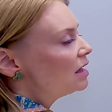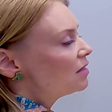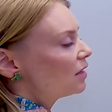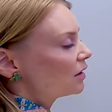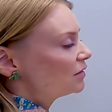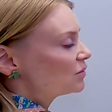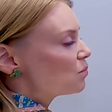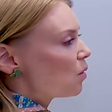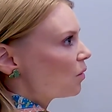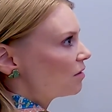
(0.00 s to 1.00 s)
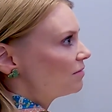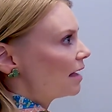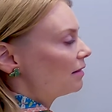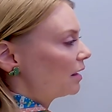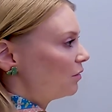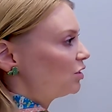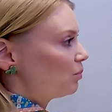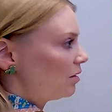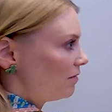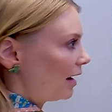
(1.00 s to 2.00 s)
there is more of that language
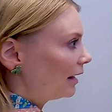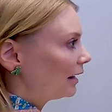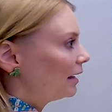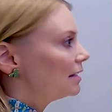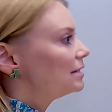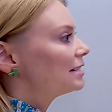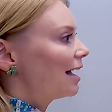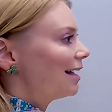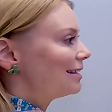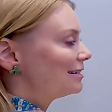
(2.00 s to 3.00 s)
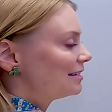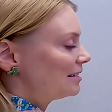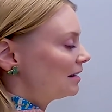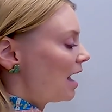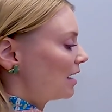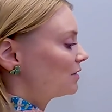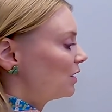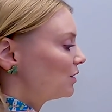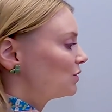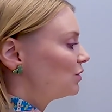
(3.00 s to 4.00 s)
provided and
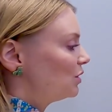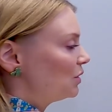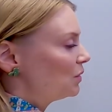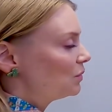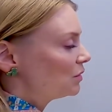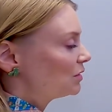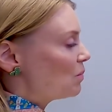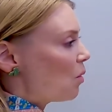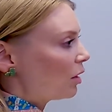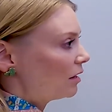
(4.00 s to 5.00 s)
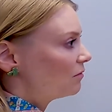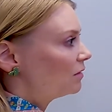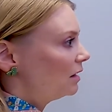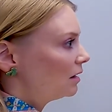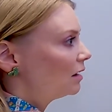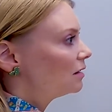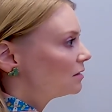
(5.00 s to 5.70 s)
access to support if needed.